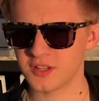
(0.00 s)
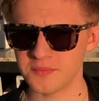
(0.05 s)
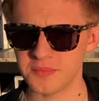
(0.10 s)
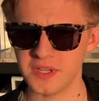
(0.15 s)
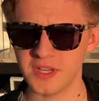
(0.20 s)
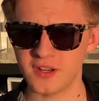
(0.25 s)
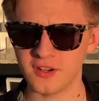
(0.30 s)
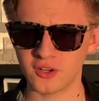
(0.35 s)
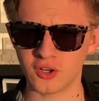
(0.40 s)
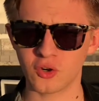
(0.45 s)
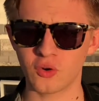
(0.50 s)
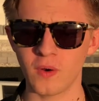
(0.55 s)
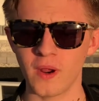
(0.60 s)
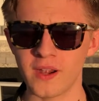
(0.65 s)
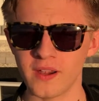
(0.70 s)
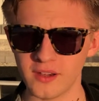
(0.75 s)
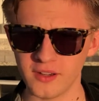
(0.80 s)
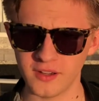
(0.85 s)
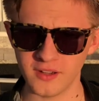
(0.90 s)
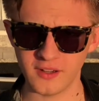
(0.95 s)
to be an
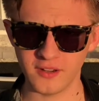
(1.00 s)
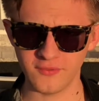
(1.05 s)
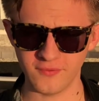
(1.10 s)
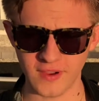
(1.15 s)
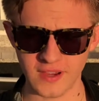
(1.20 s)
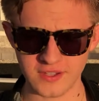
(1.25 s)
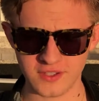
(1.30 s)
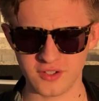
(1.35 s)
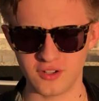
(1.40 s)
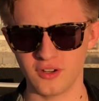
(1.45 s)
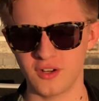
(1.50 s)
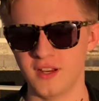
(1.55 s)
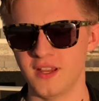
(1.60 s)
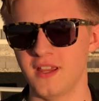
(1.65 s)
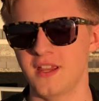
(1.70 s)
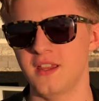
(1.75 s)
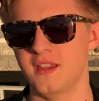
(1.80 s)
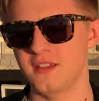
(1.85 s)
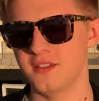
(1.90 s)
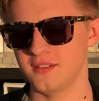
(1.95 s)
accredited investor
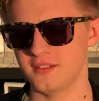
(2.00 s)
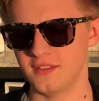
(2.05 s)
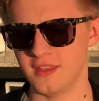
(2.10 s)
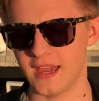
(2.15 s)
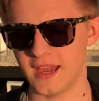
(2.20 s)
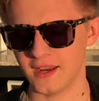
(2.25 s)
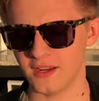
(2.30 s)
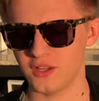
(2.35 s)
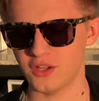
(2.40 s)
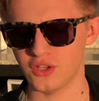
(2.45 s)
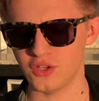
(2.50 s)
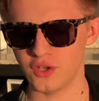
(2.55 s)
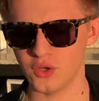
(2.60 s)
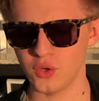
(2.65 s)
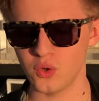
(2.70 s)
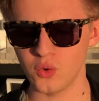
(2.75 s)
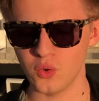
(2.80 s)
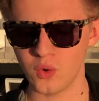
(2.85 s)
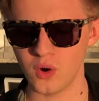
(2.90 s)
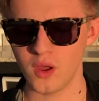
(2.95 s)
is that
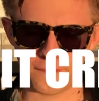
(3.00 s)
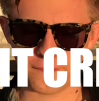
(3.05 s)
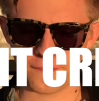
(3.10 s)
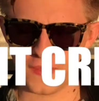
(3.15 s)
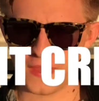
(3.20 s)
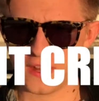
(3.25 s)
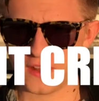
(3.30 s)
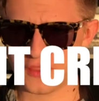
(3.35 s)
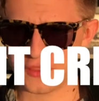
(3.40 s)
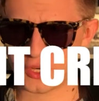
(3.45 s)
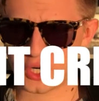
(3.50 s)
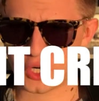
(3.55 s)
you fit the